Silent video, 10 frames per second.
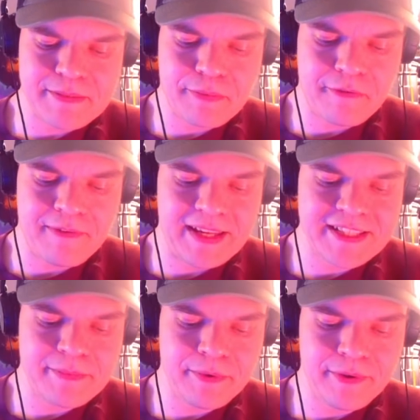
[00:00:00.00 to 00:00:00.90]
more
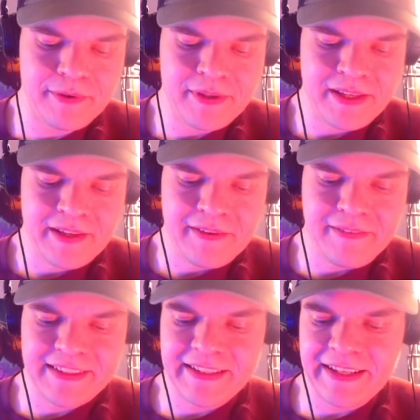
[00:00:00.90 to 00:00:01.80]
flexible
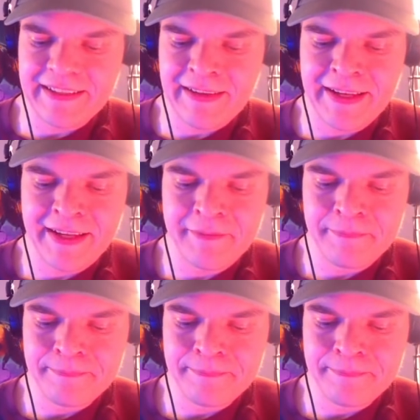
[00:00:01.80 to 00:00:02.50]
with the deadline,